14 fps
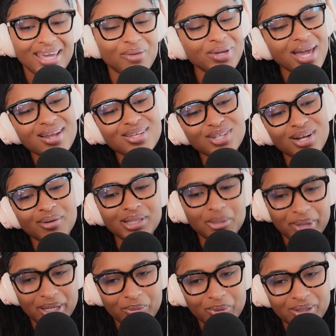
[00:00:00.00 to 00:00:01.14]
And we got to start with
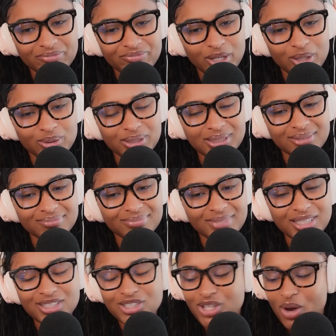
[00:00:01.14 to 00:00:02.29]
the big one, folks.
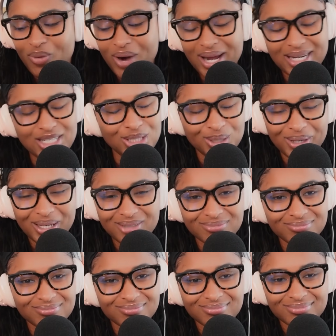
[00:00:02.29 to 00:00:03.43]
Let's just go right into it.
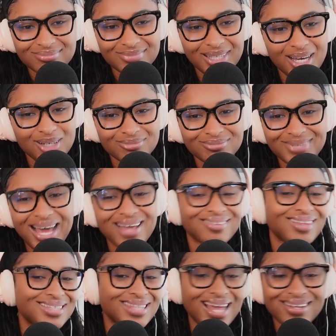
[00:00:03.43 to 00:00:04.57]

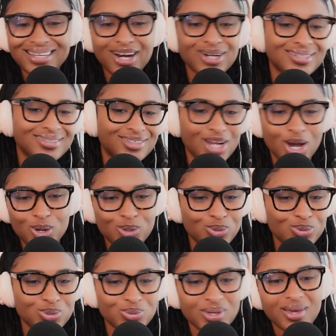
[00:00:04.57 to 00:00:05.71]
Let's not get our
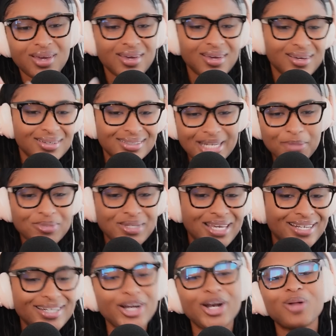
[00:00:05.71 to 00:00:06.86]
toes dipped
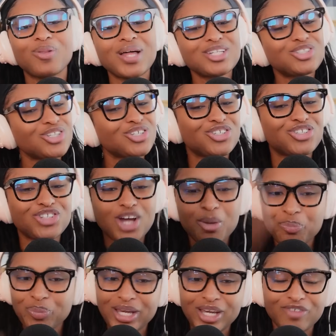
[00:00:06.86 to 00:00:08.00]
in. No. Let's just
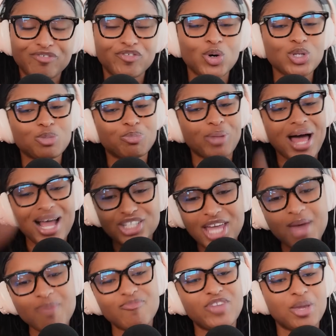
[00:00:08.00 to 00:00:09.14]
jump in full splash.
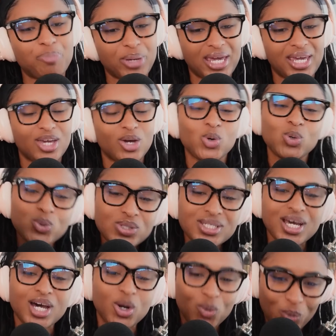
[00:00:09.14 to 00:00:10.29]
MVP. Who's
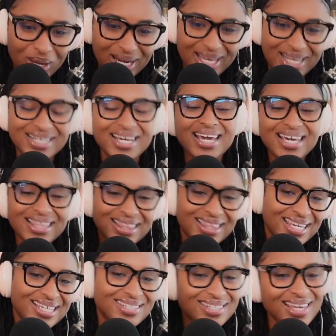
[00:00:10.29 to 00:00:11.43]
going to win it
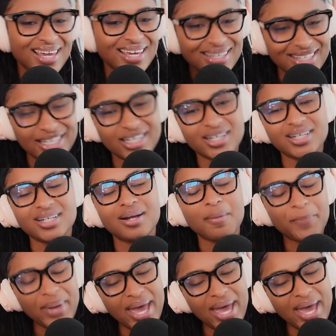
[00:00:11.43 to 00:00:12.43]
this year?